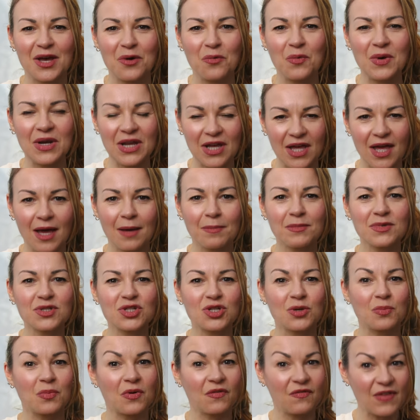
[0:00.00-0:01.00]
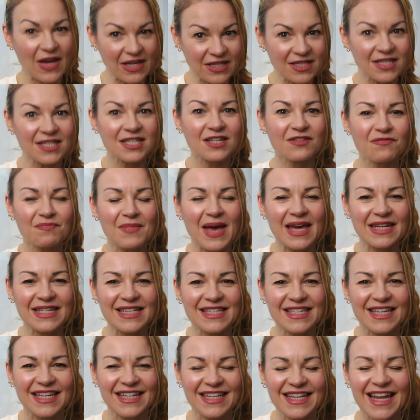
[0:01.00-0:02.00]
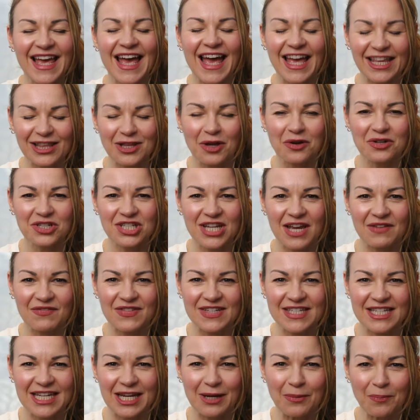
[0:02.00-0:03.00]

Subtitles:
when it comes to preventative medicine and longevity.